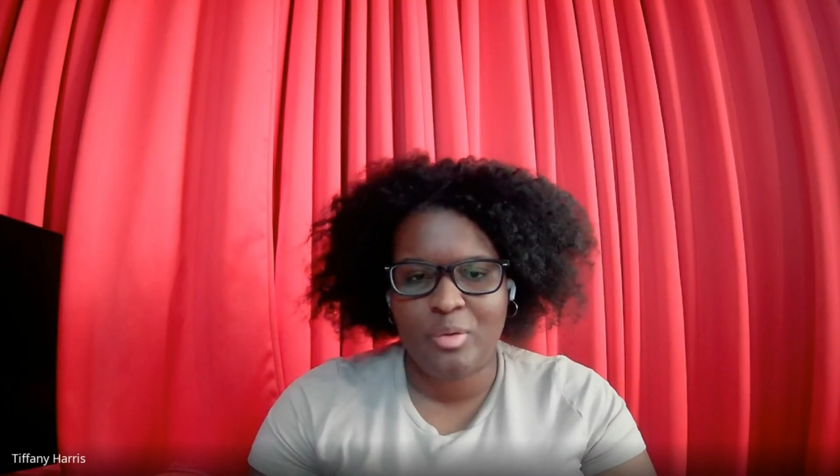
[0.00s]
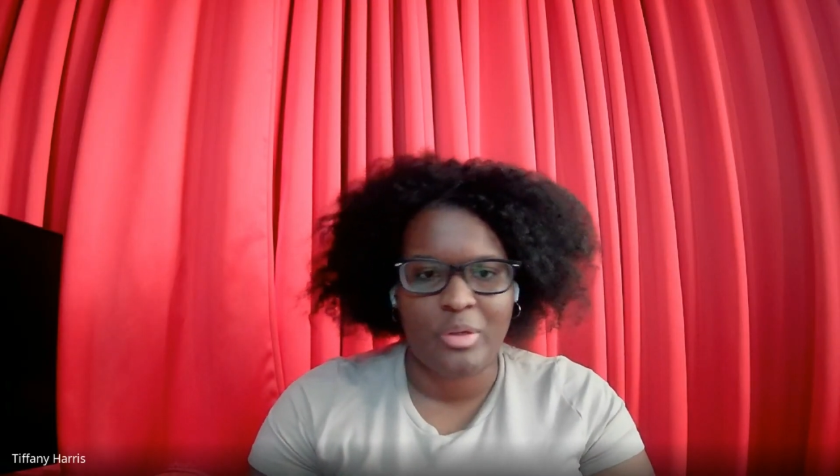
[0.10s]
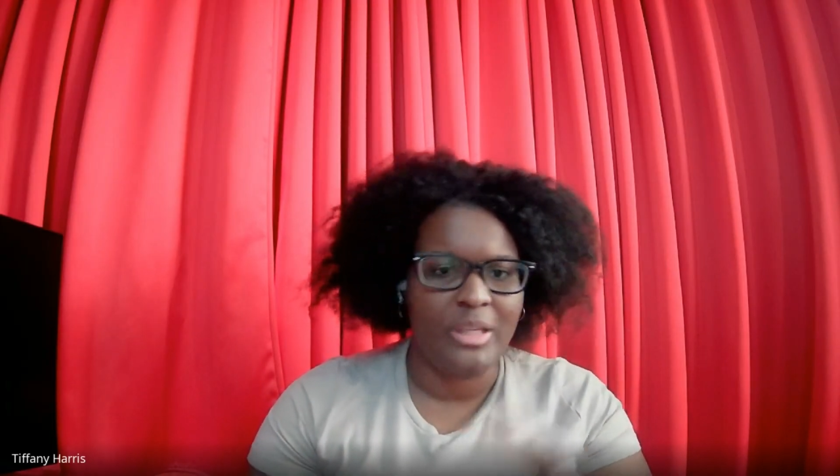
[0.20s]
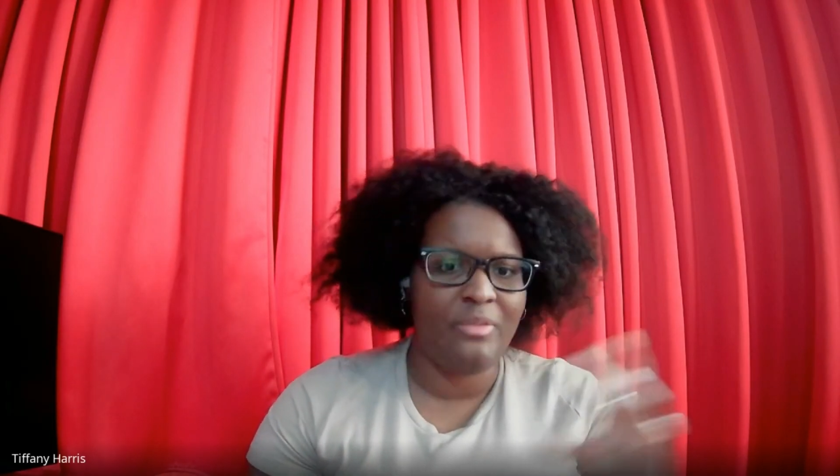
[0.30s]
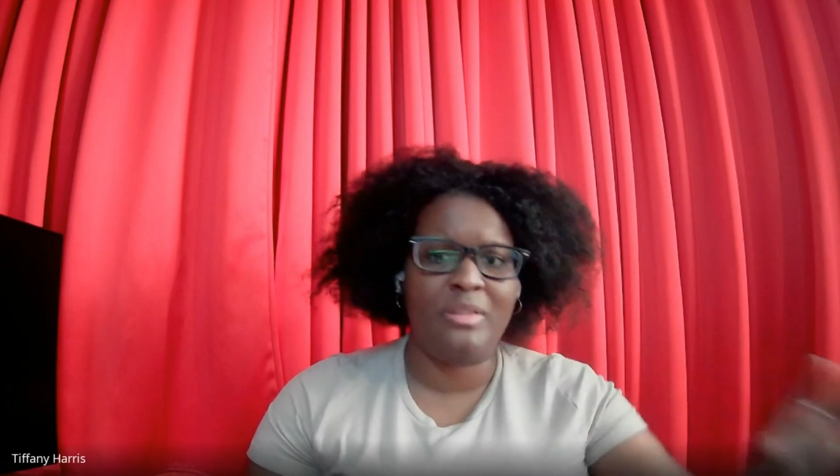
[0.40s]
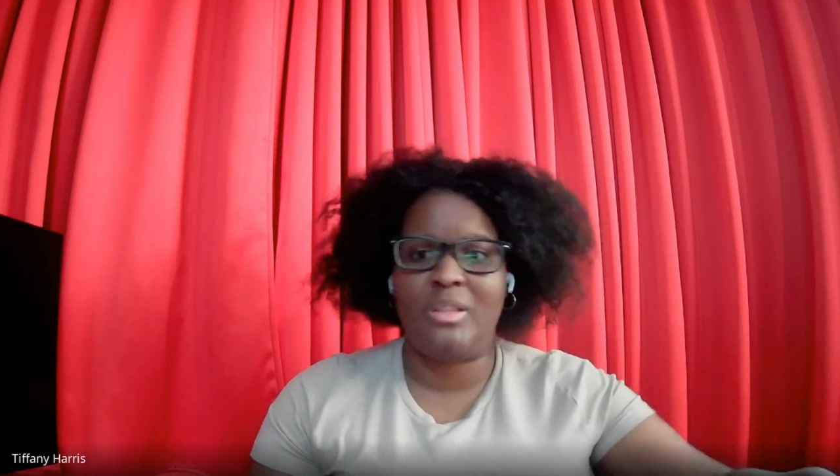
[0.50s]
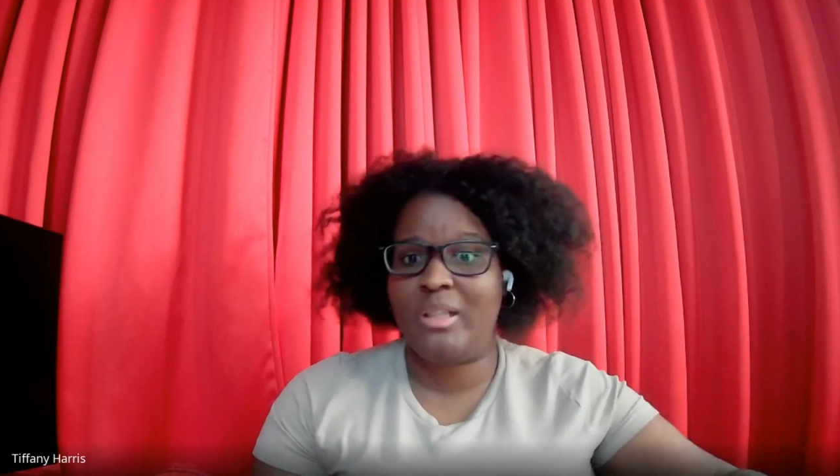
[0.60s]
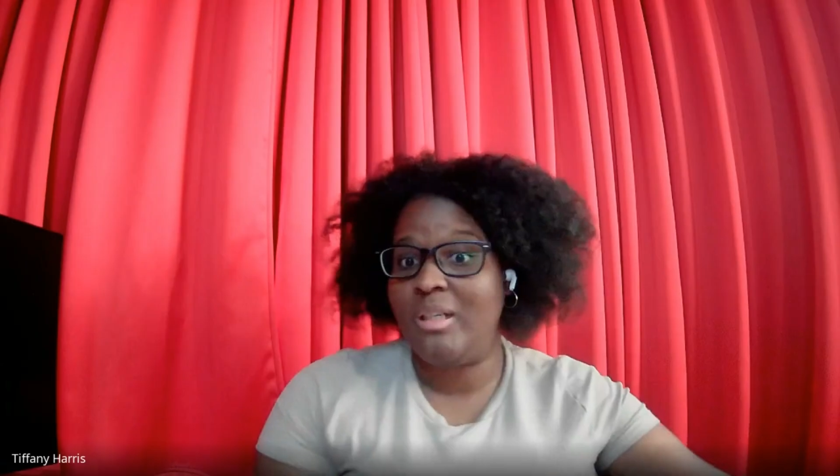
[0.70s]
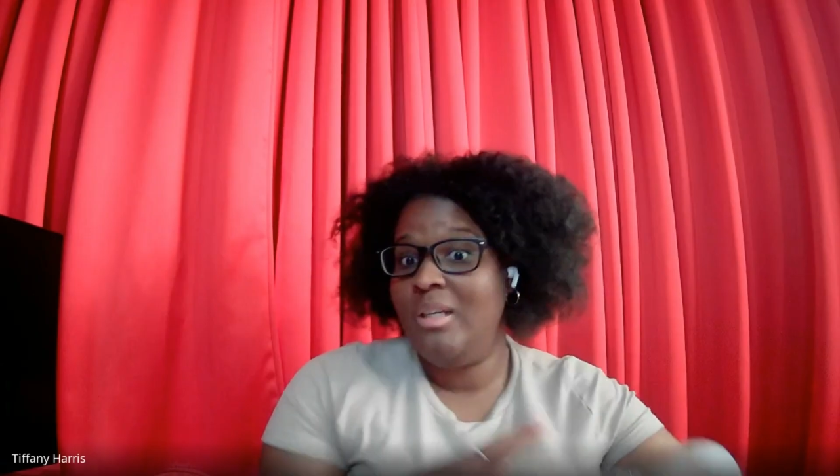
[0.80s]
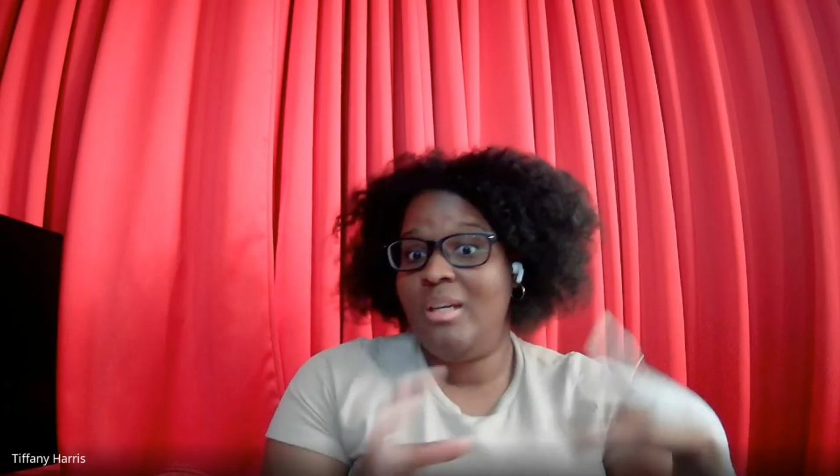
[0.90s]
or even if
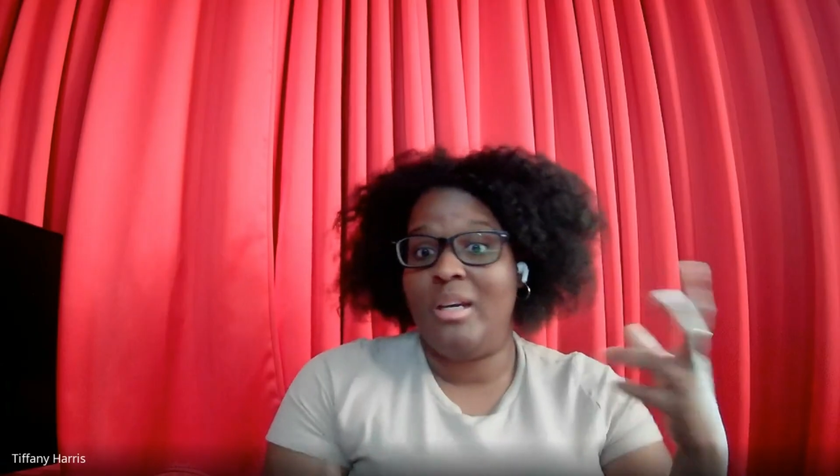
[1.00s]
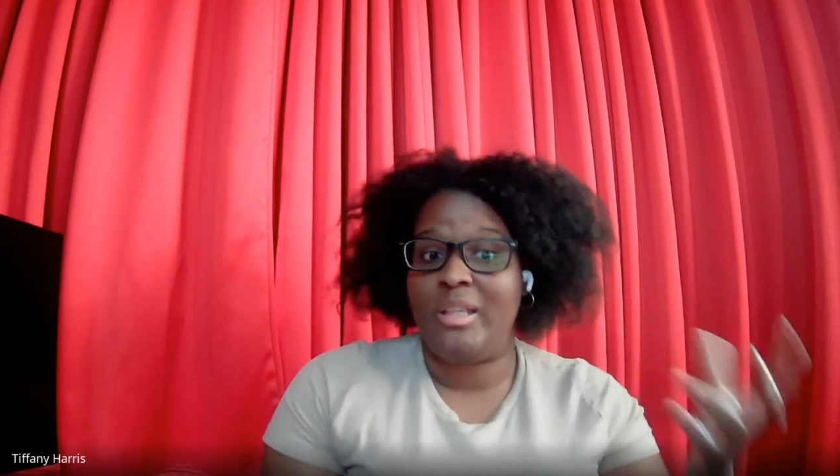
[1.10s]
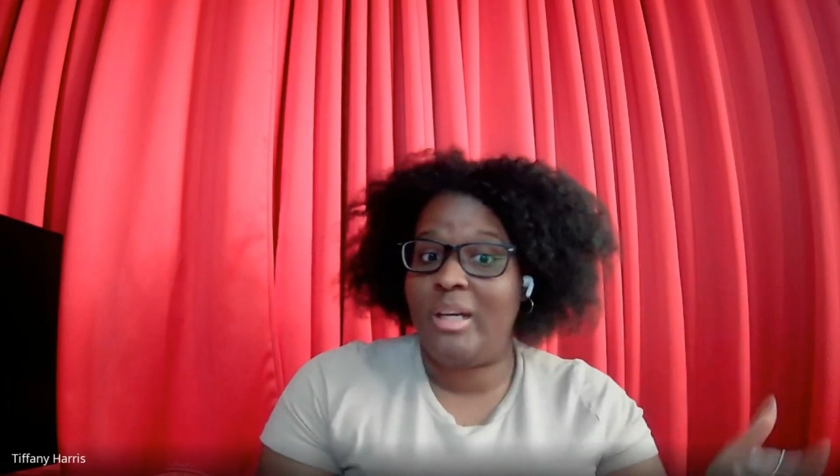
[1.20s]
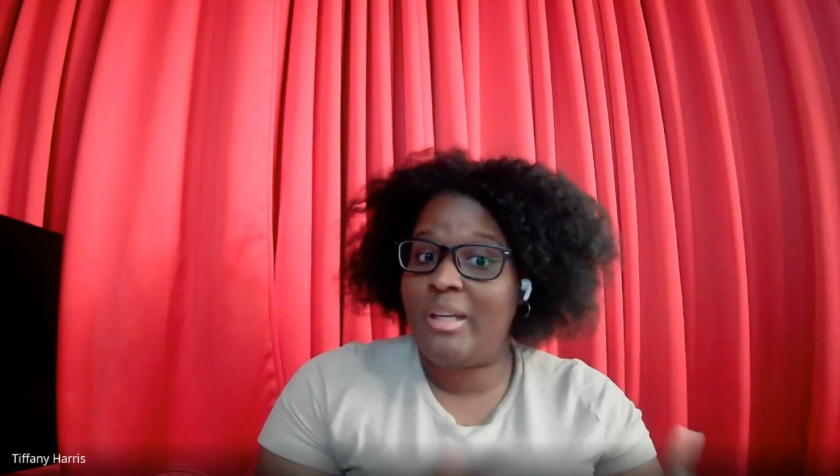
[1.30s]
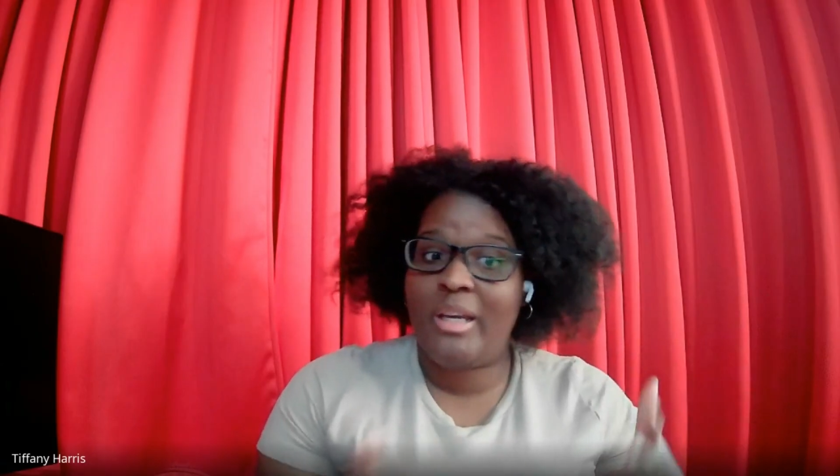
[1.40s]
they're a young